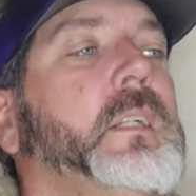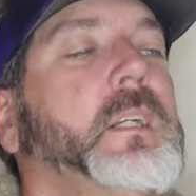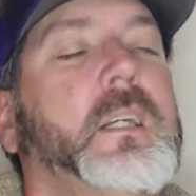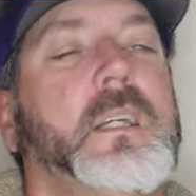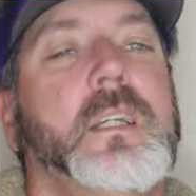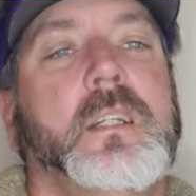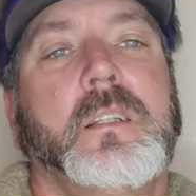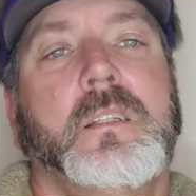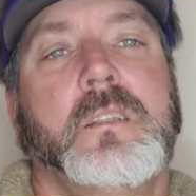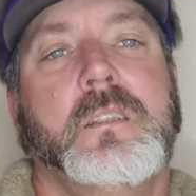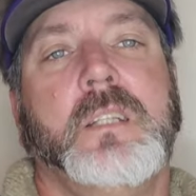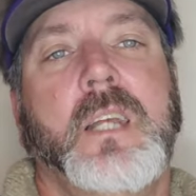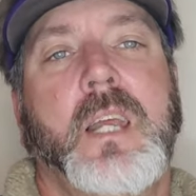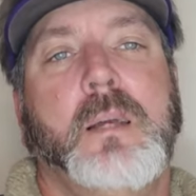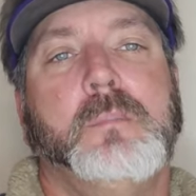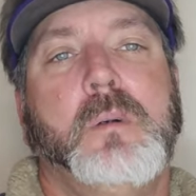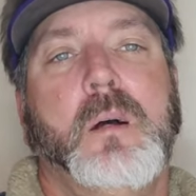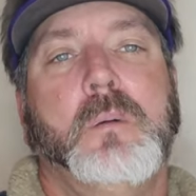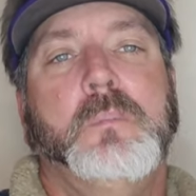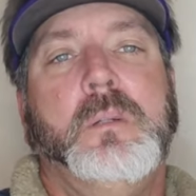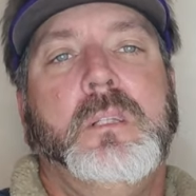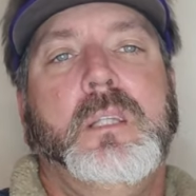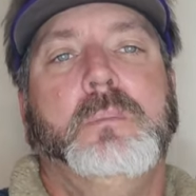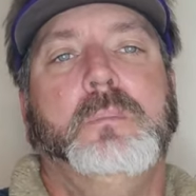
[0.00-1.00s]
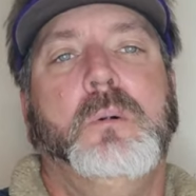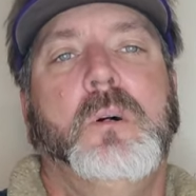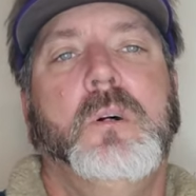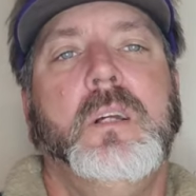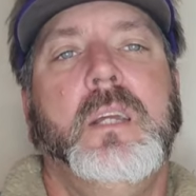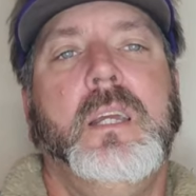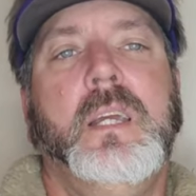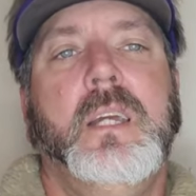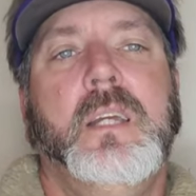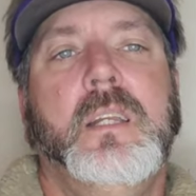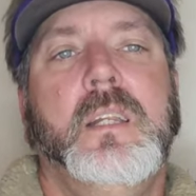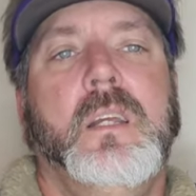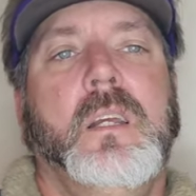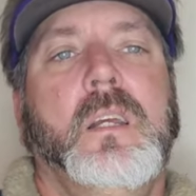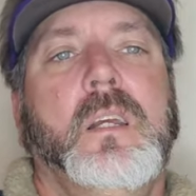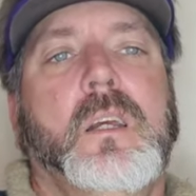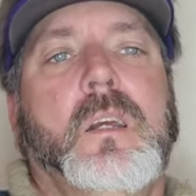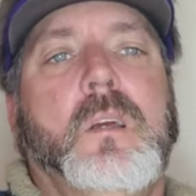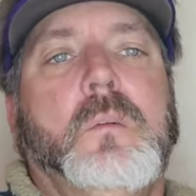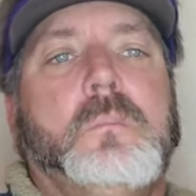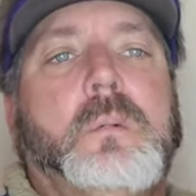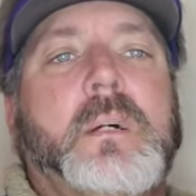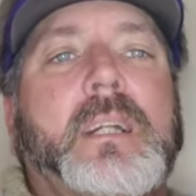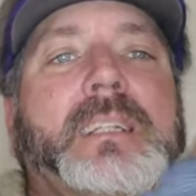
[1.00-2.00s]
it can jam up in the bulkhead.
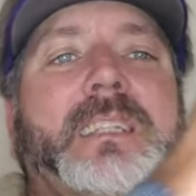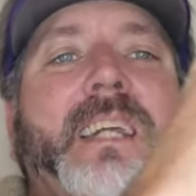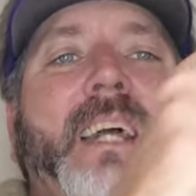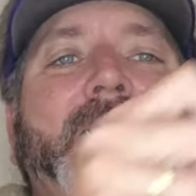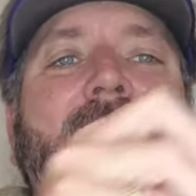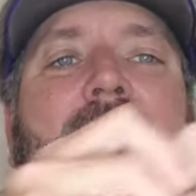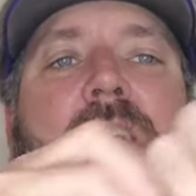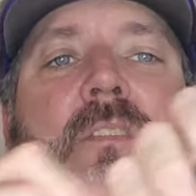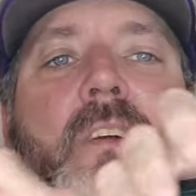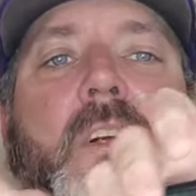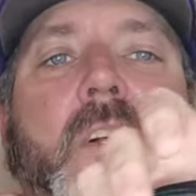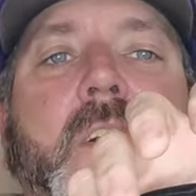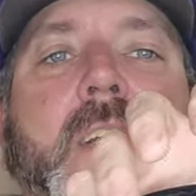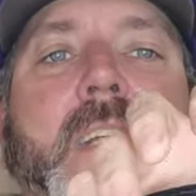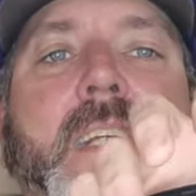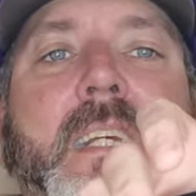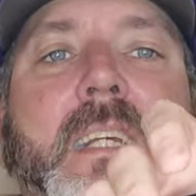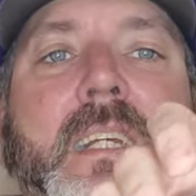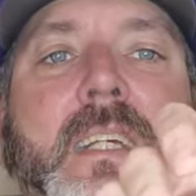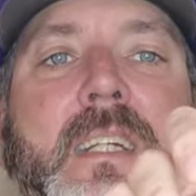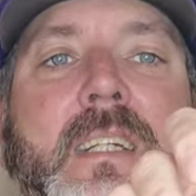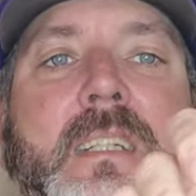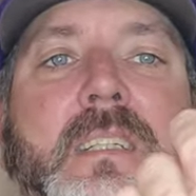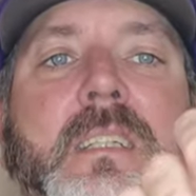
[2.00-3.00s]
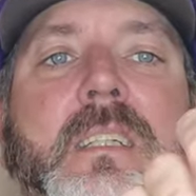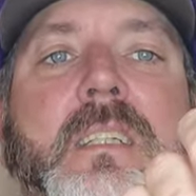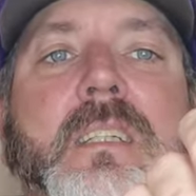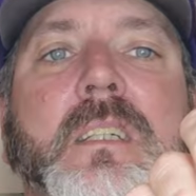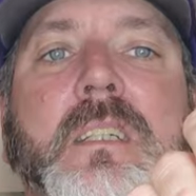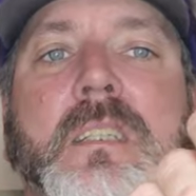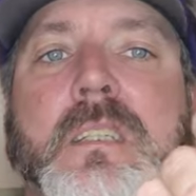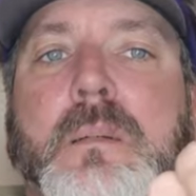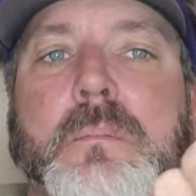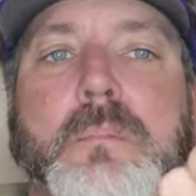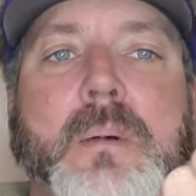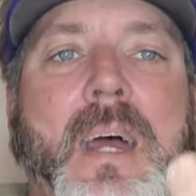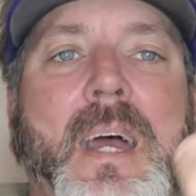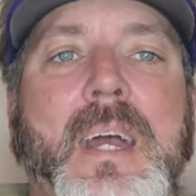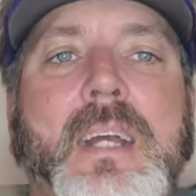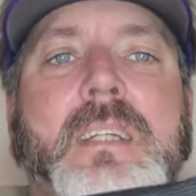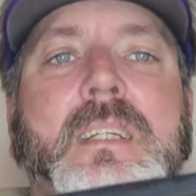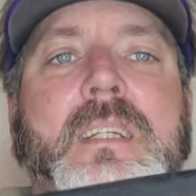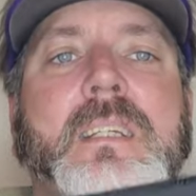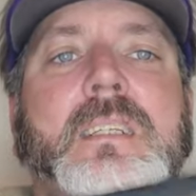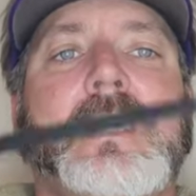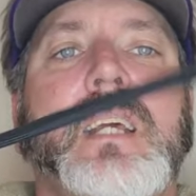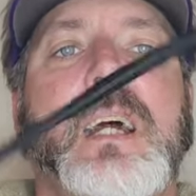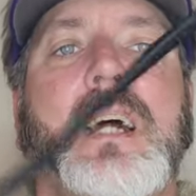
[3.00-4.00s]
But it's actually very easy just to back
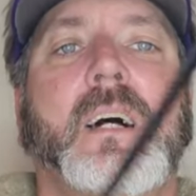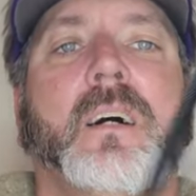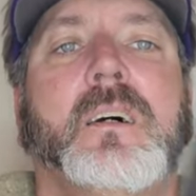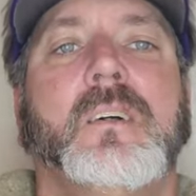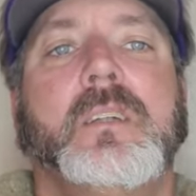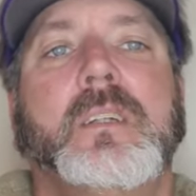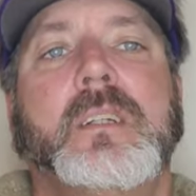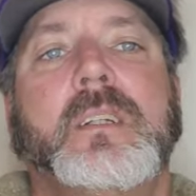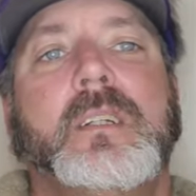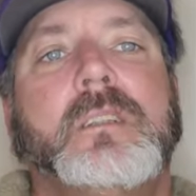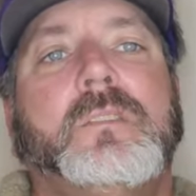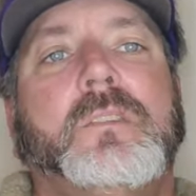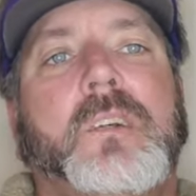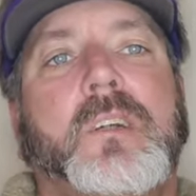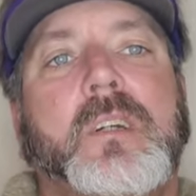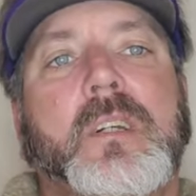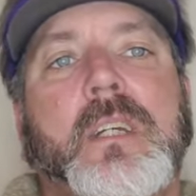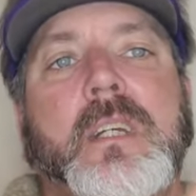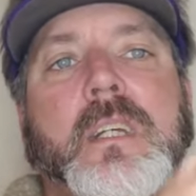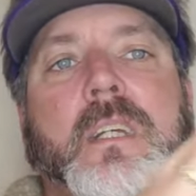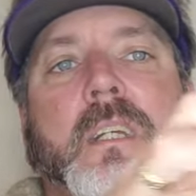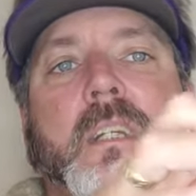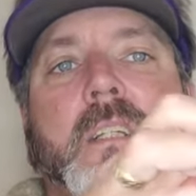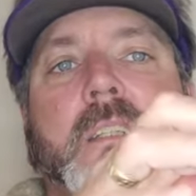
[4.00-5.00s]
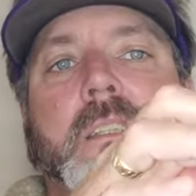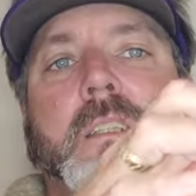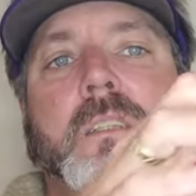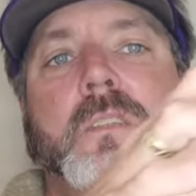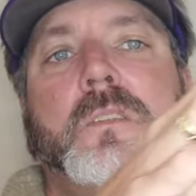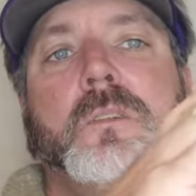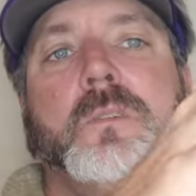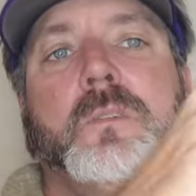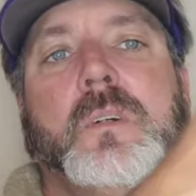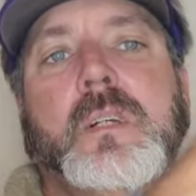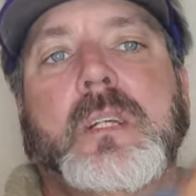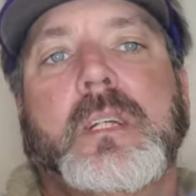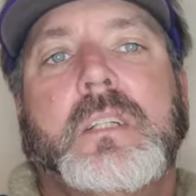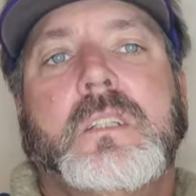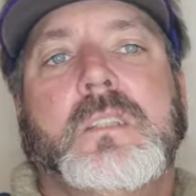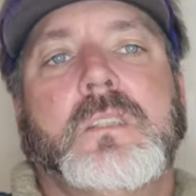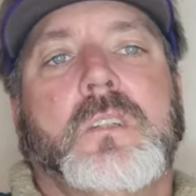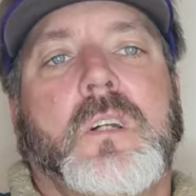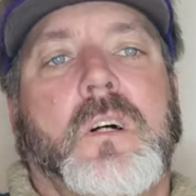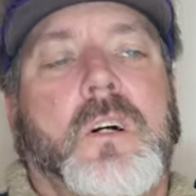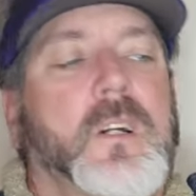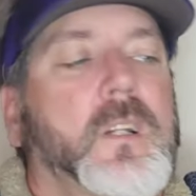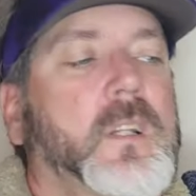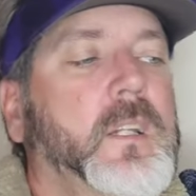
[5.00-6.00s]
this out, and it's very easy to
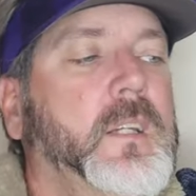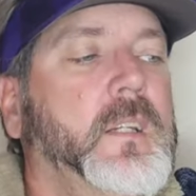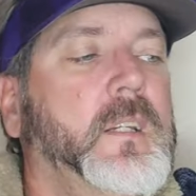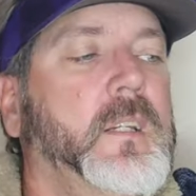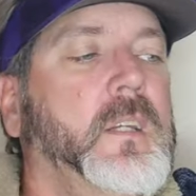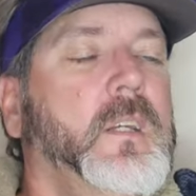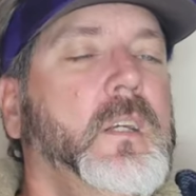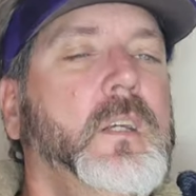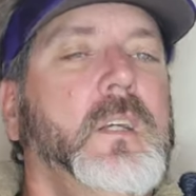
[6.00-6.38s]
reinstall it.